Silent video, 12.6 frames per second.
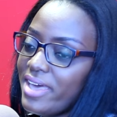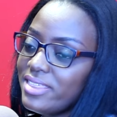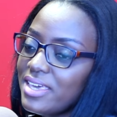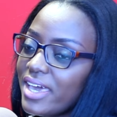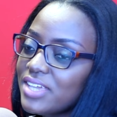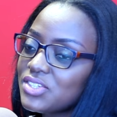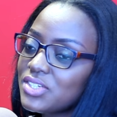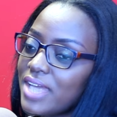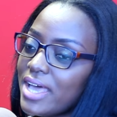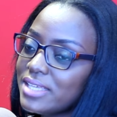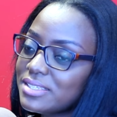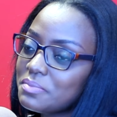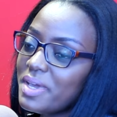I think I should
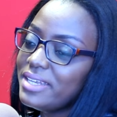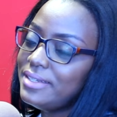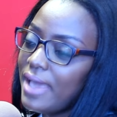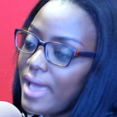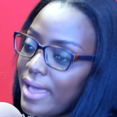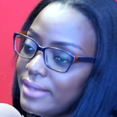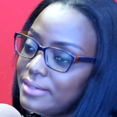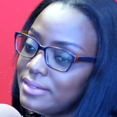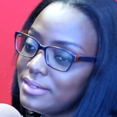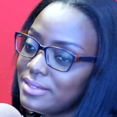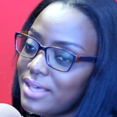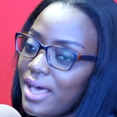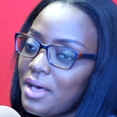ask my dad
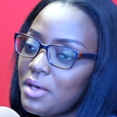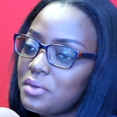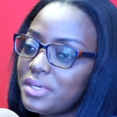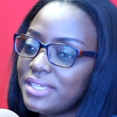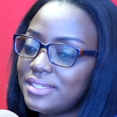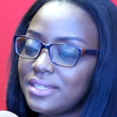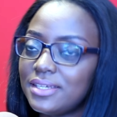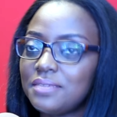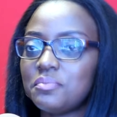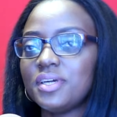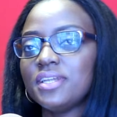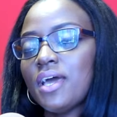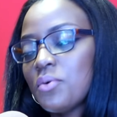how he did
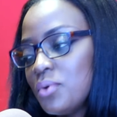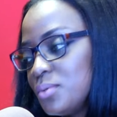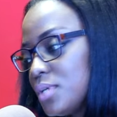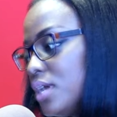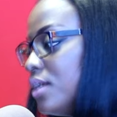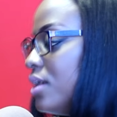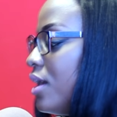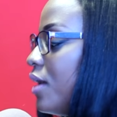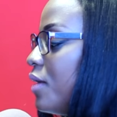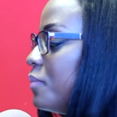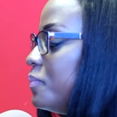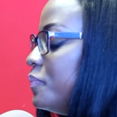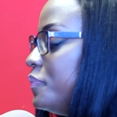it, but I won't.
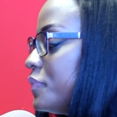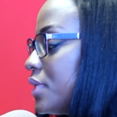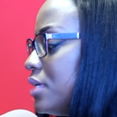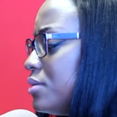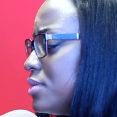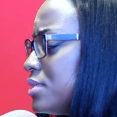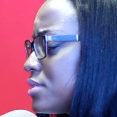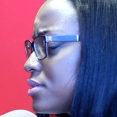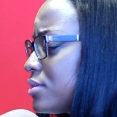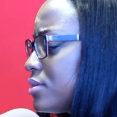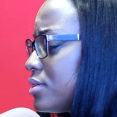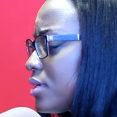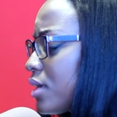Um, it was
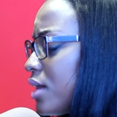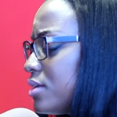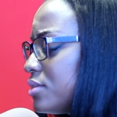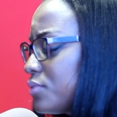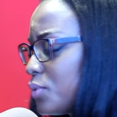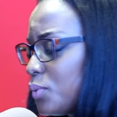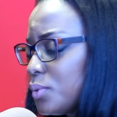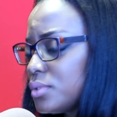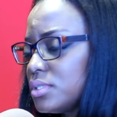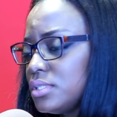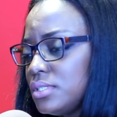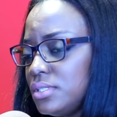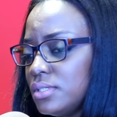kind of cool.
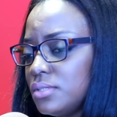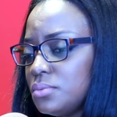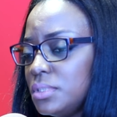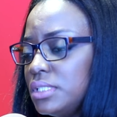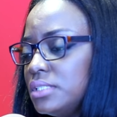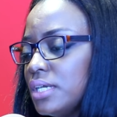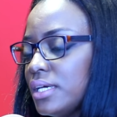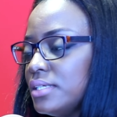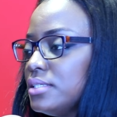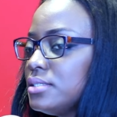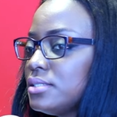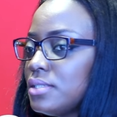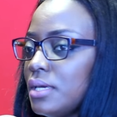It's still really
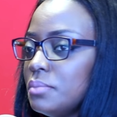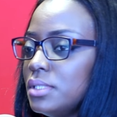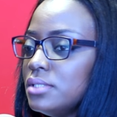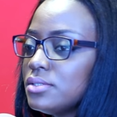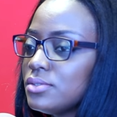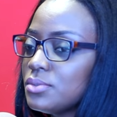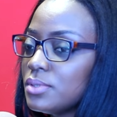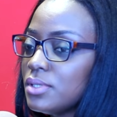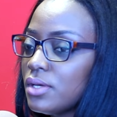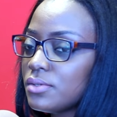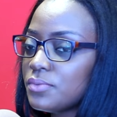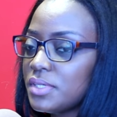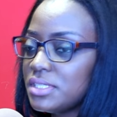nice. That means you do a
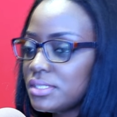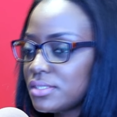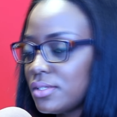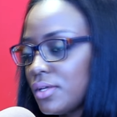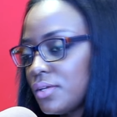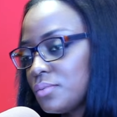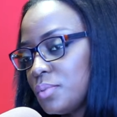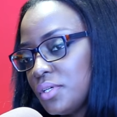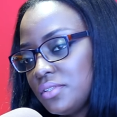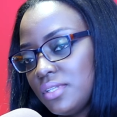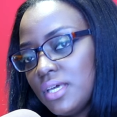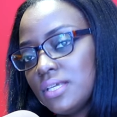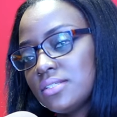lot of weddings, a lot of
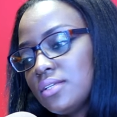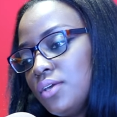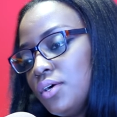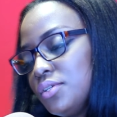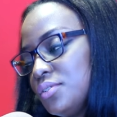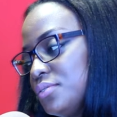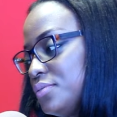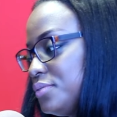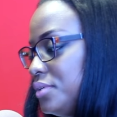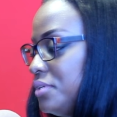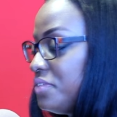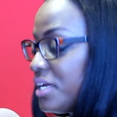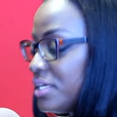birthdays, a lot of
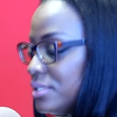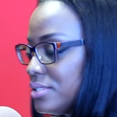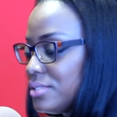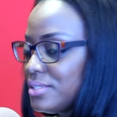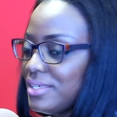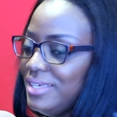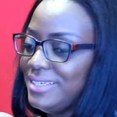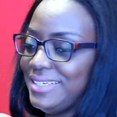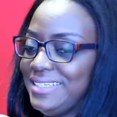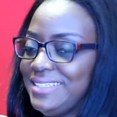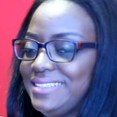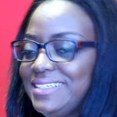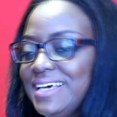fights.
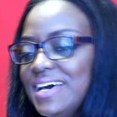Mm-hmm.